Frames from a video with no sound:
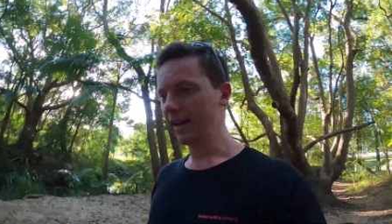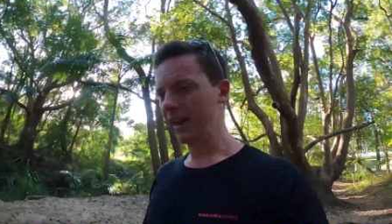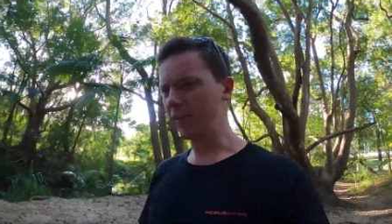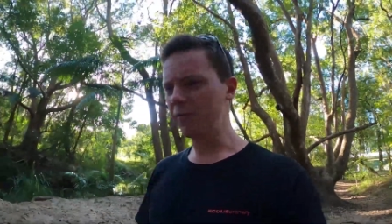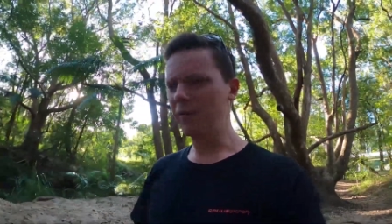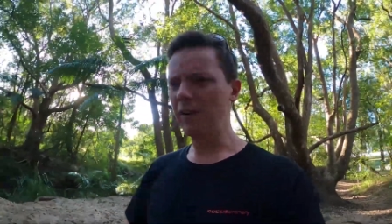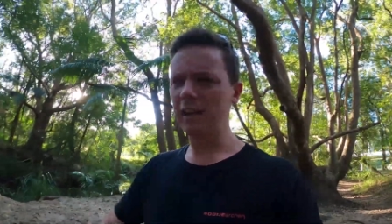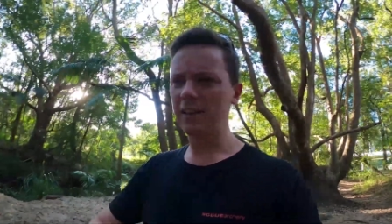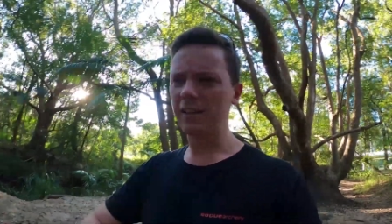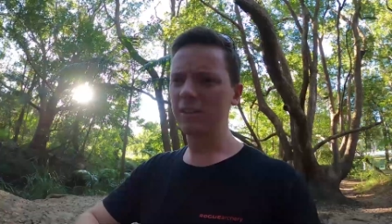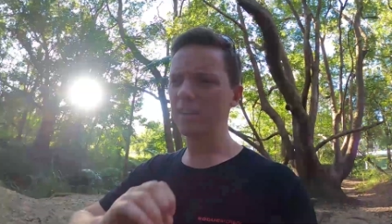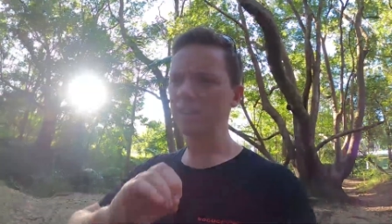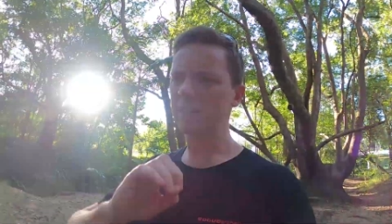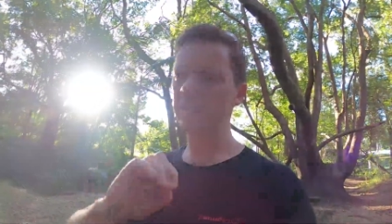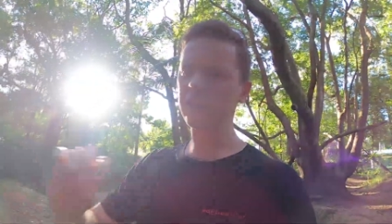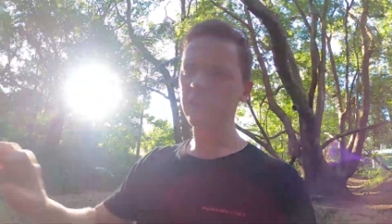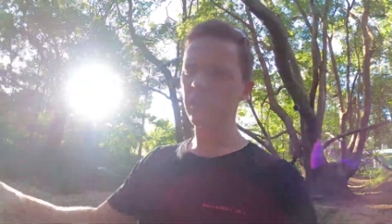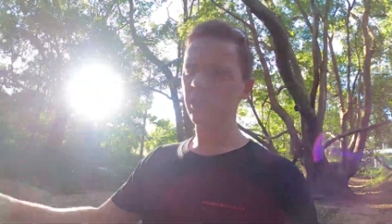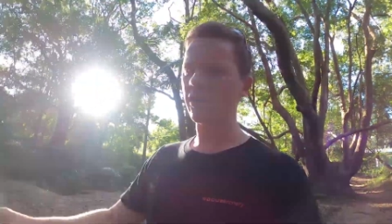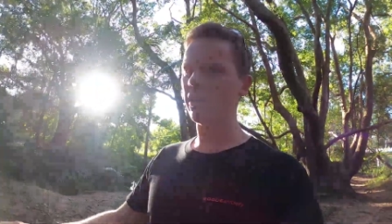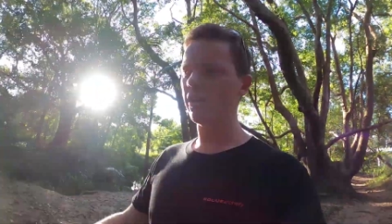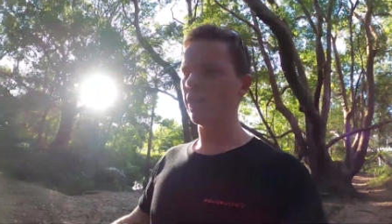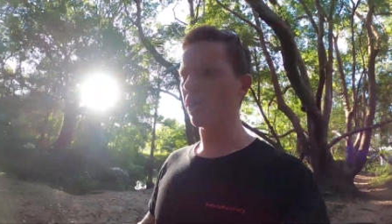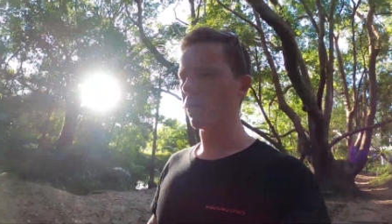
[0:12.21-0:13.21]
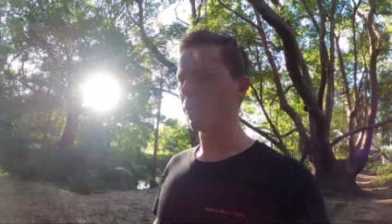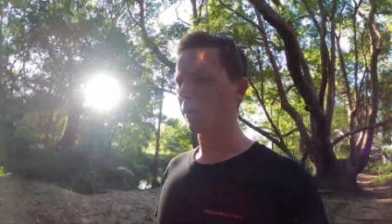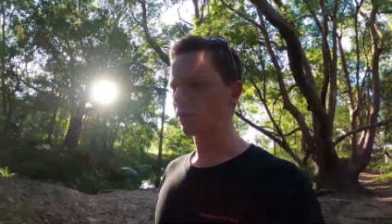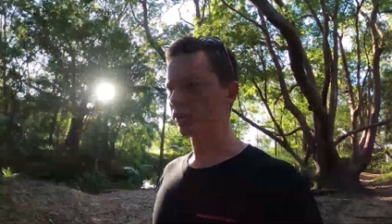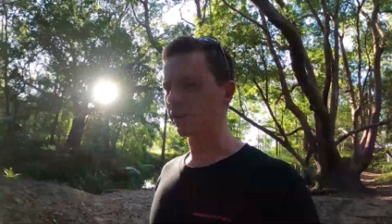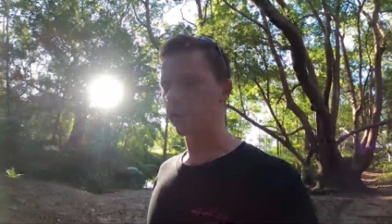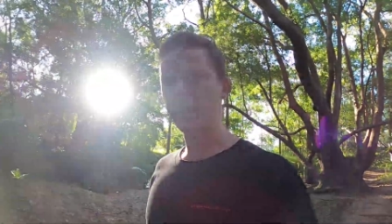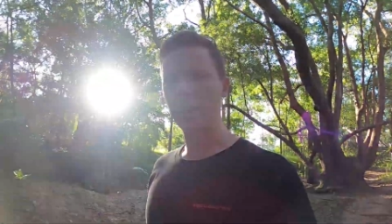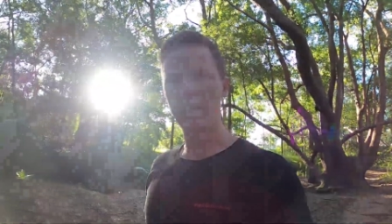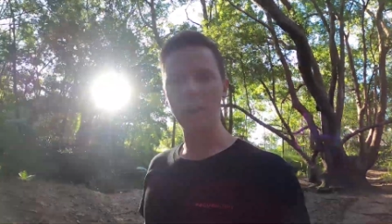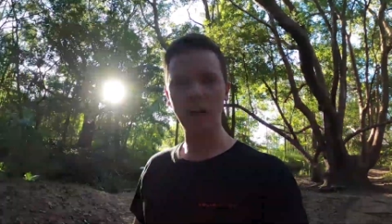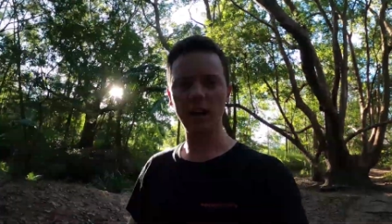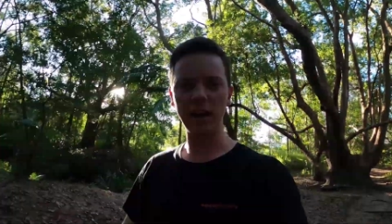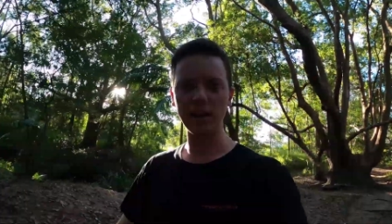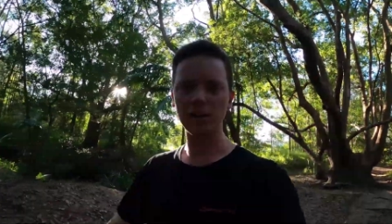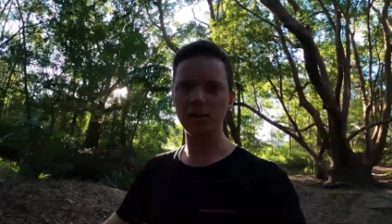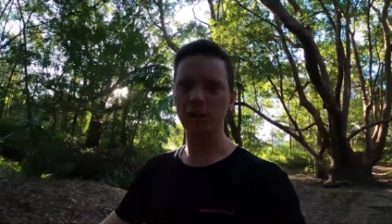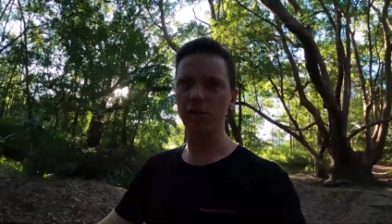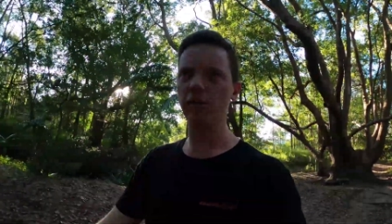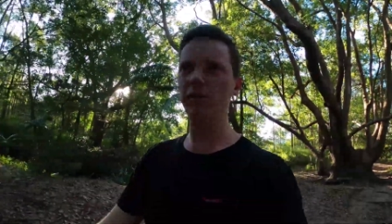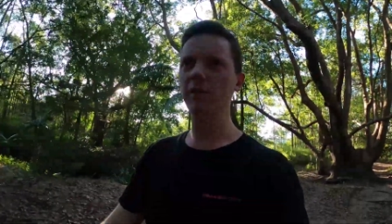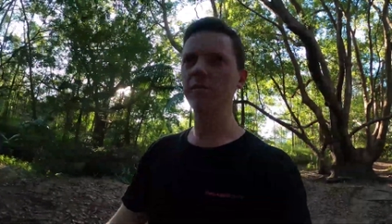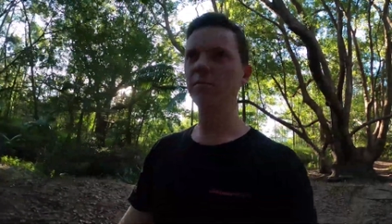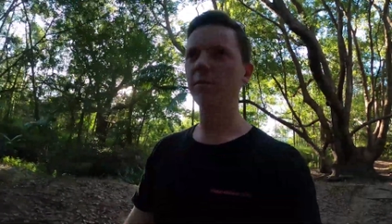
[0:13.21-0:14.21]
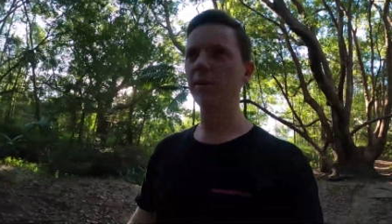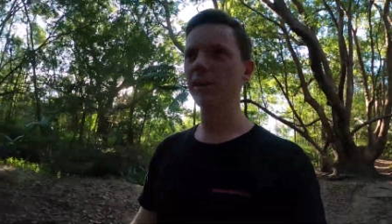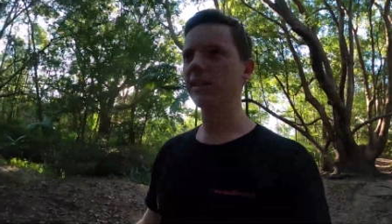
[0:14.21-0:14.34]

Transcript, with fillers: In fact, this is not only a question I get asked often,